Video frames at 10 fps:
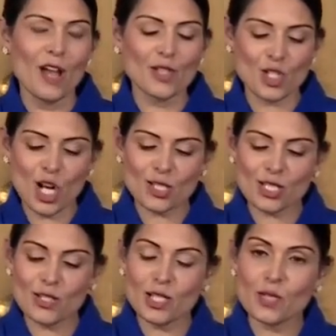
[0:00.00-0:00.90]
The
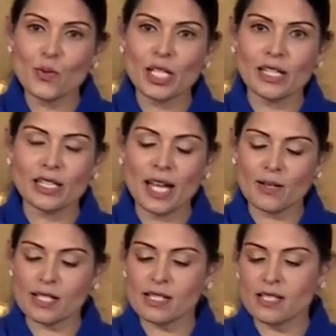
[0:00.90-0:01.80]
Chancellor this week
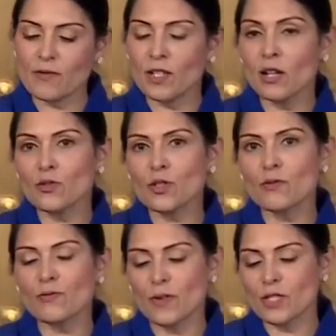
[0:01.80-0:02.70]
announced a
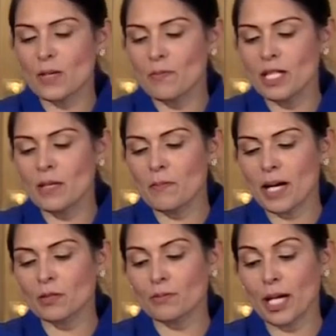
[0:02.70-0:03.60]
£750 million
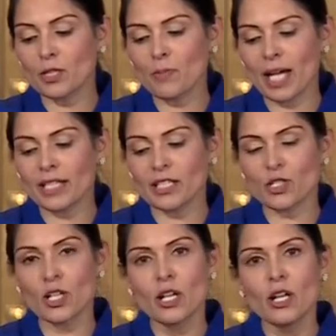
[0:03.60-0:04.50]

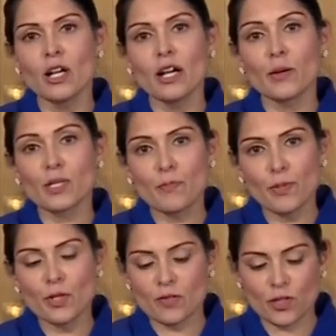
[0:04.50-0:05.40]
package. It was a
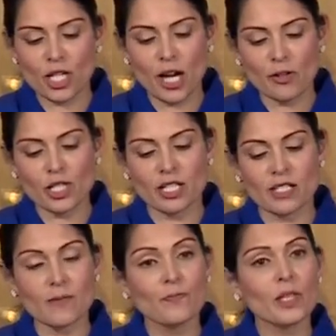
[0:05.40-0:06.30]
boost for
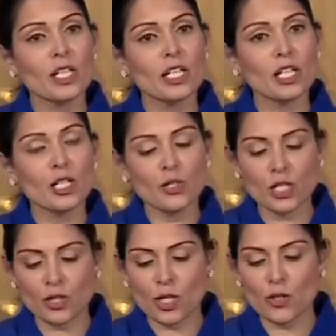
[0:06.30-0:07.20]
charities,
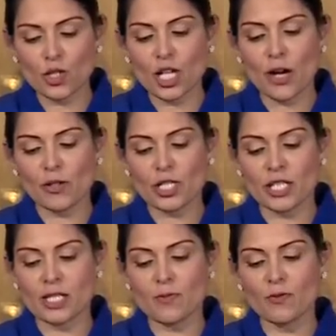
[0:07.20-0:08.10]
including those
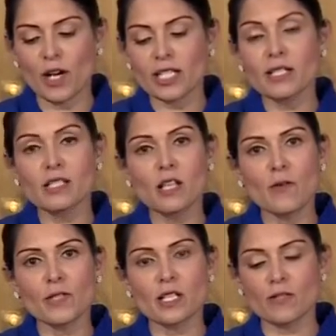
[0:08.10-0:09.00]
charities providing
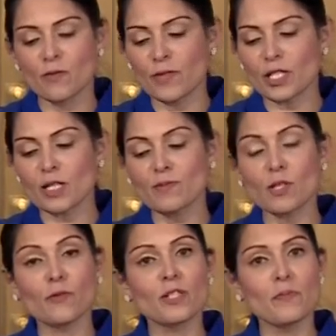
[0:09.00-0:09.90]
services for victims
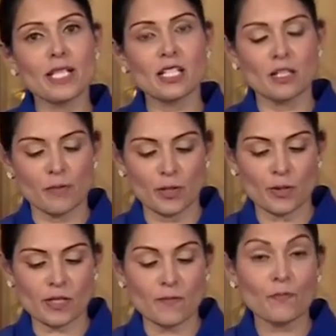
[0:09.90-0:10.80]
of domestic
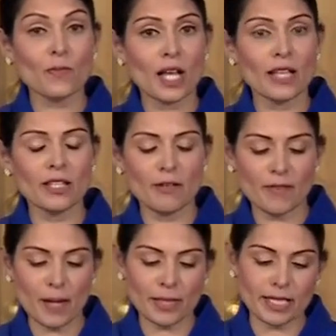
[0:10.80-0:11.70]
abuse and their
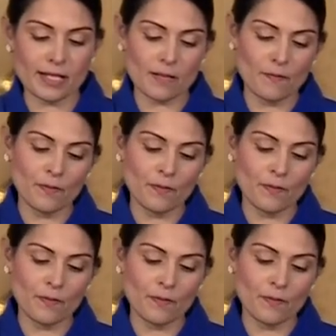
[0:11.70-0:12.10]
families.